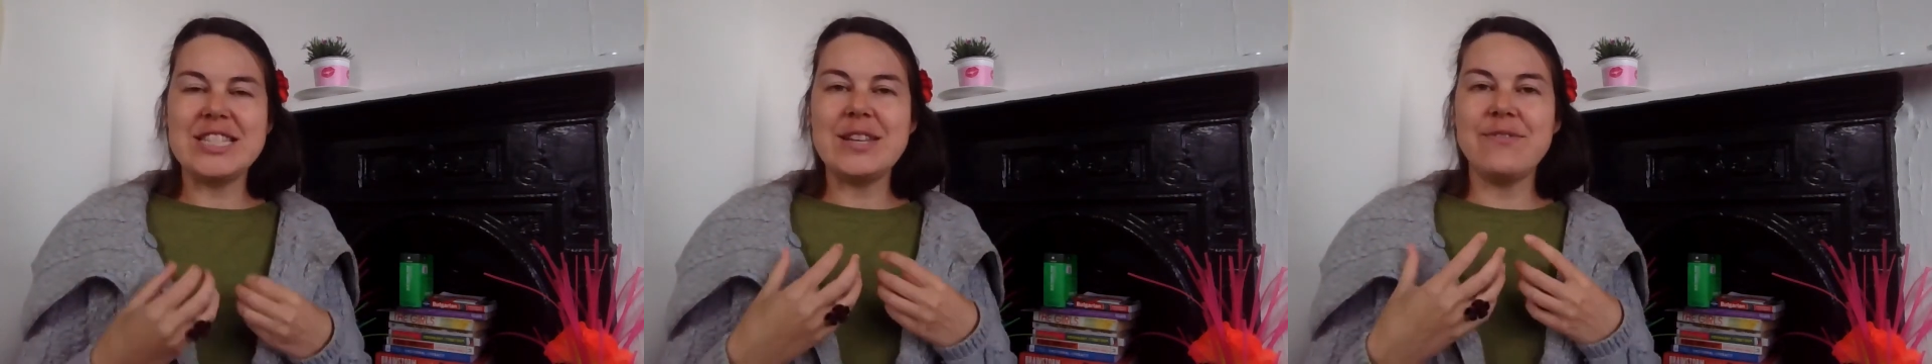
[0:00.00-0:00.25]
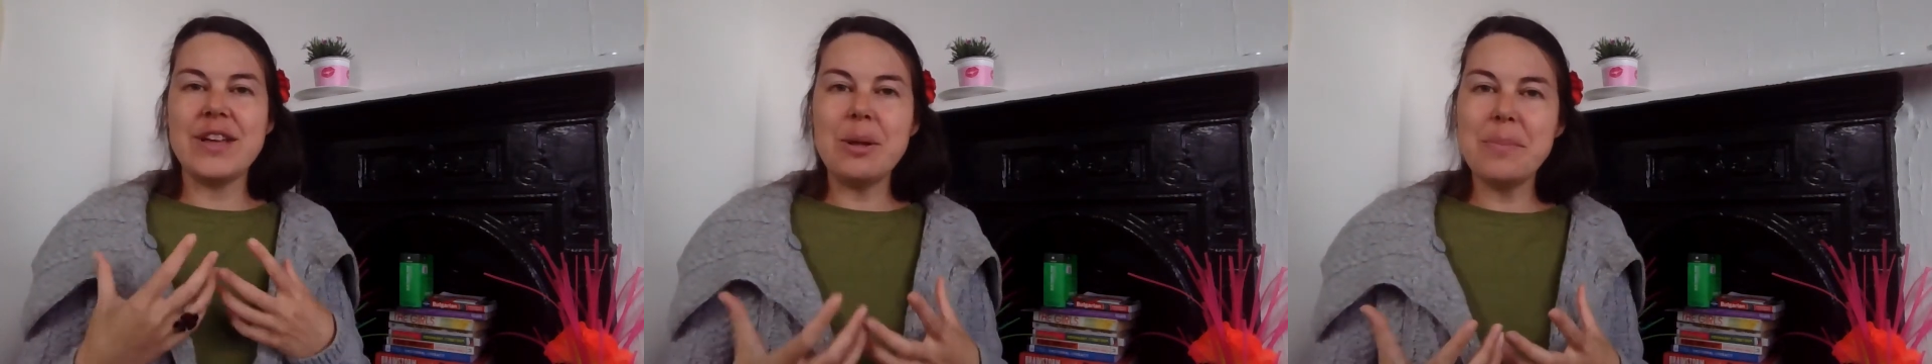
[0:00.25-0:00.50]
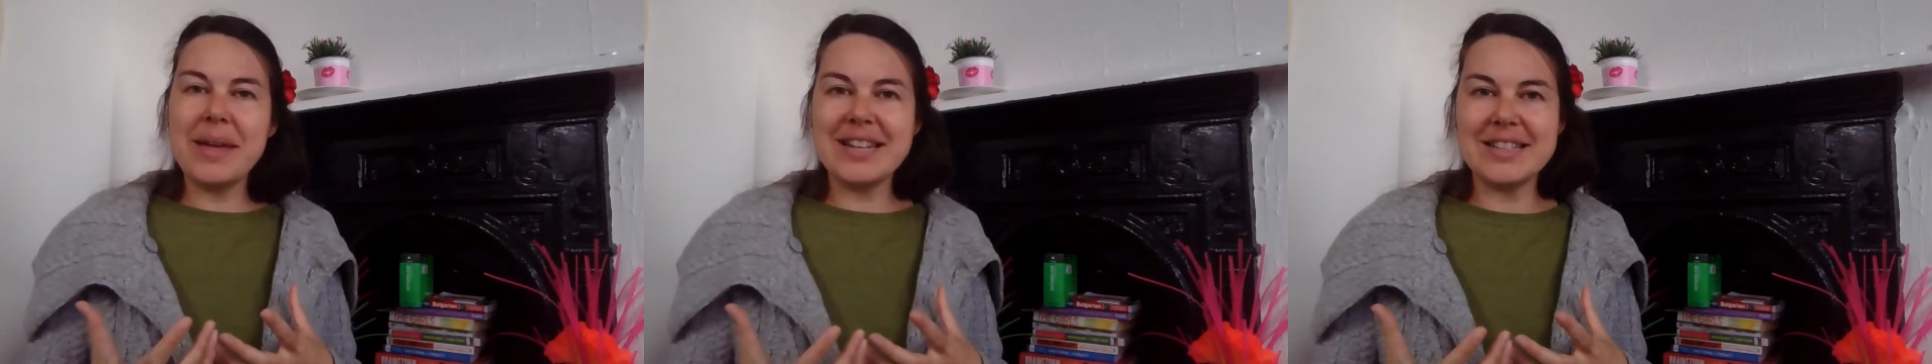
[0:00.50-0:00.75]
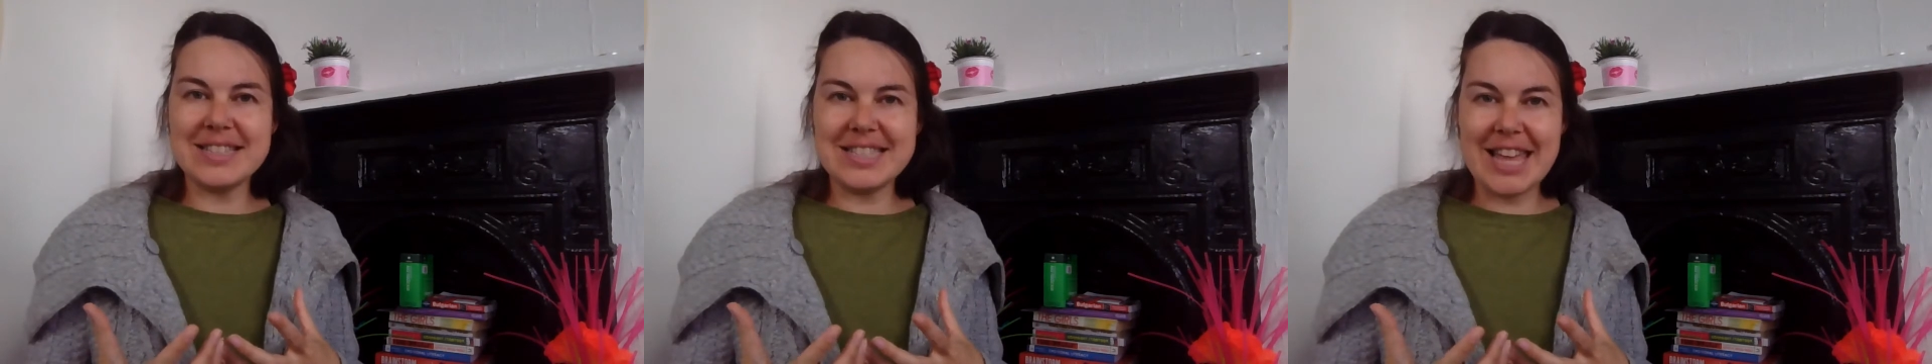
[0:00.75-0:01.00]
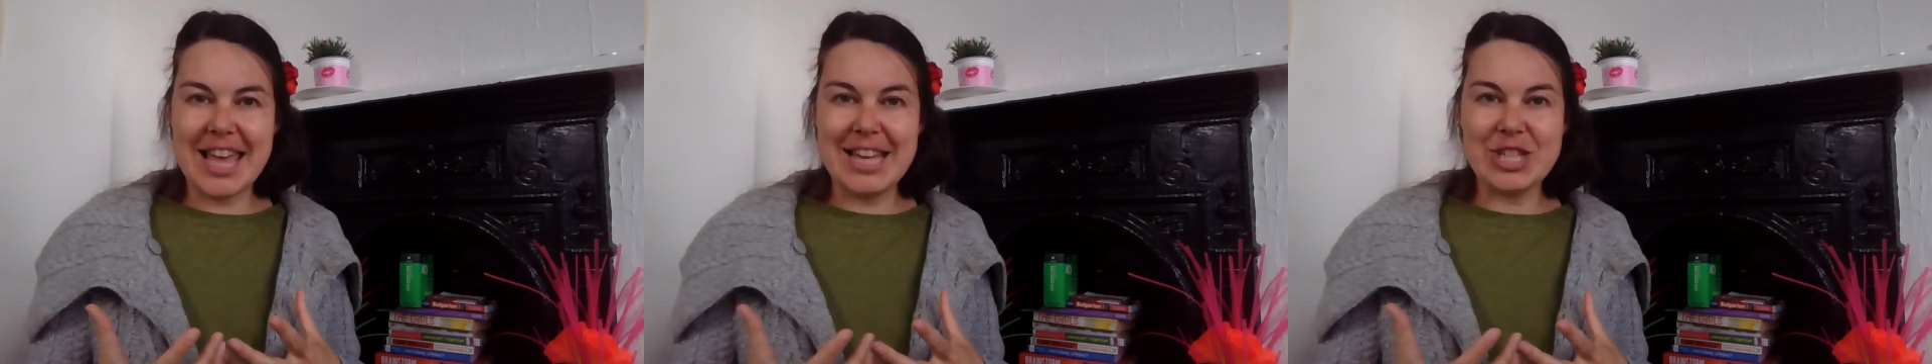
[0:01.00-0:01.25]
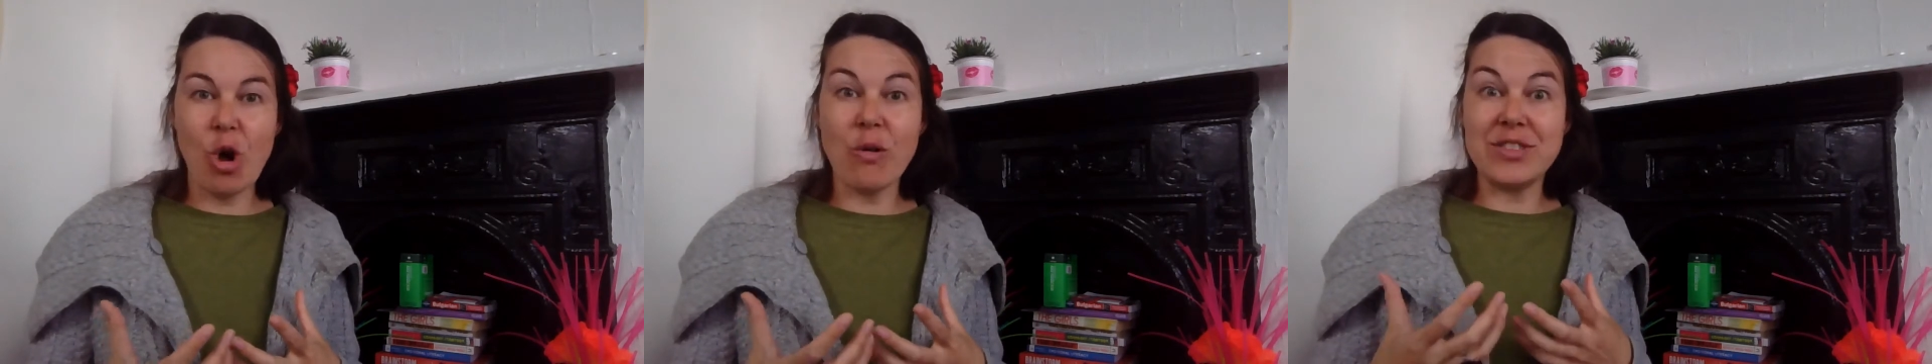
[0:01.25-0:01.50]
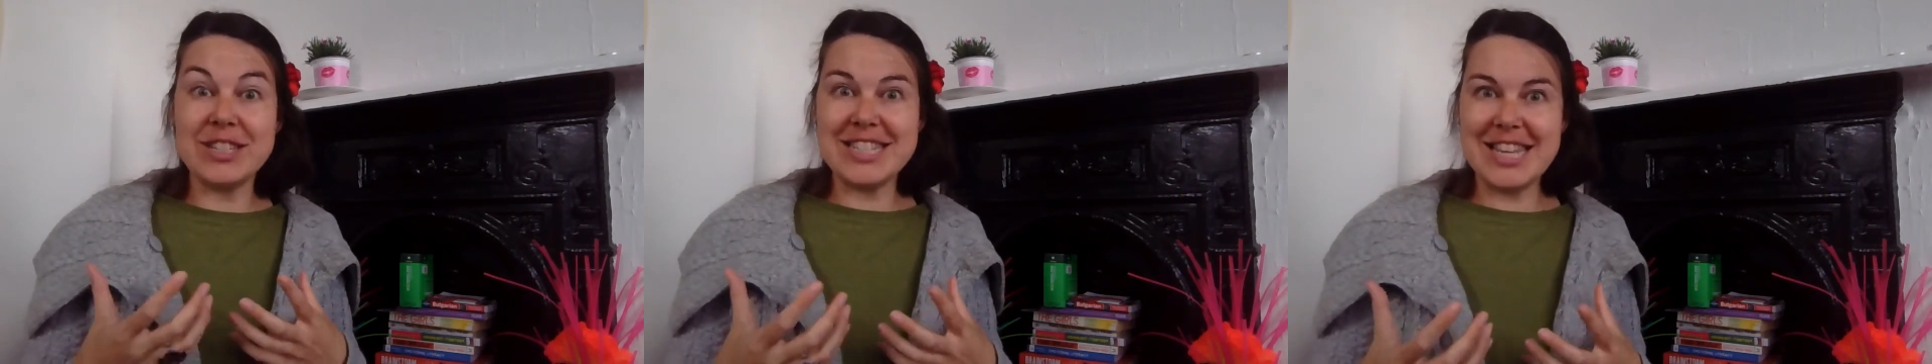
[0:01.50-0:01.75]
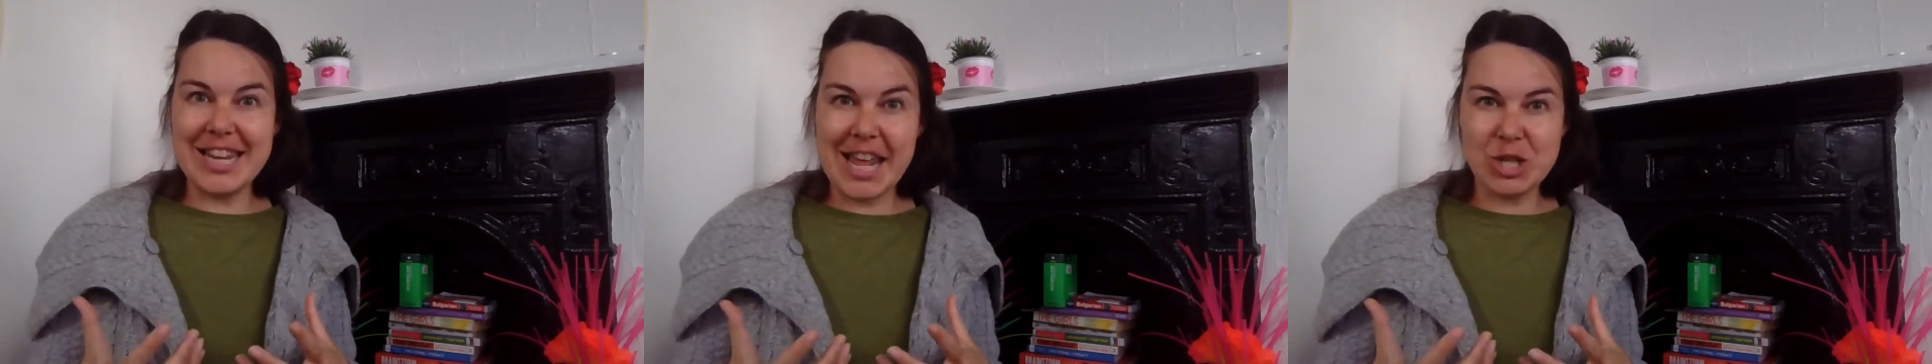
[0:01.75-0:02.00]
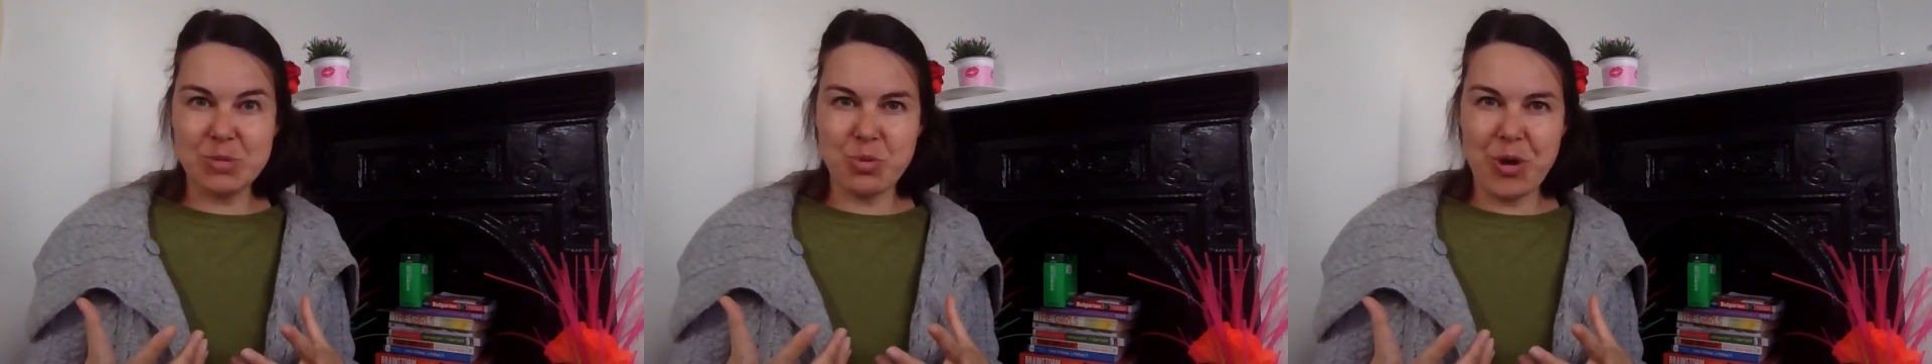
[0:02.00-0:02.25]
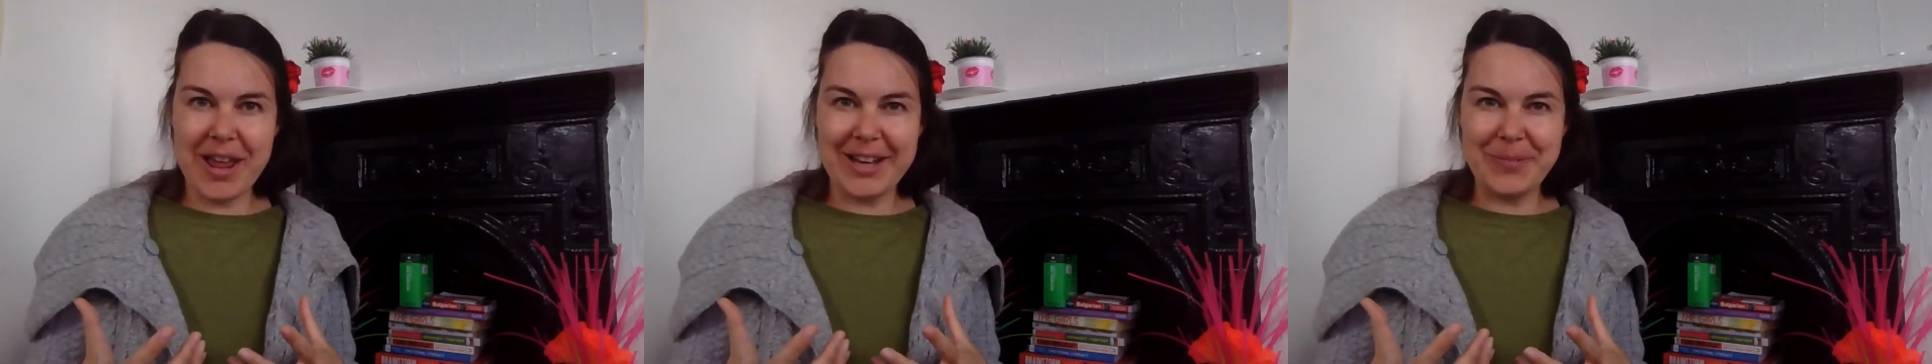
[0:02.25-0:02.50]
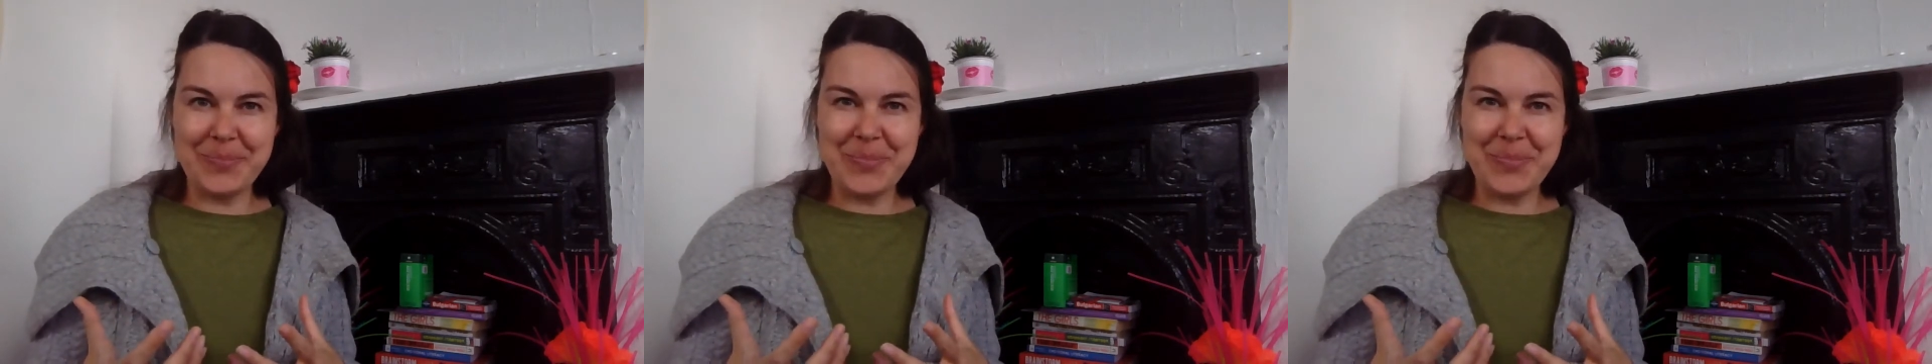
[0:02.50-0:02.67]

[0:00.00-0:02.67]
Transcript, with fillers: developmental stage of the teenage brain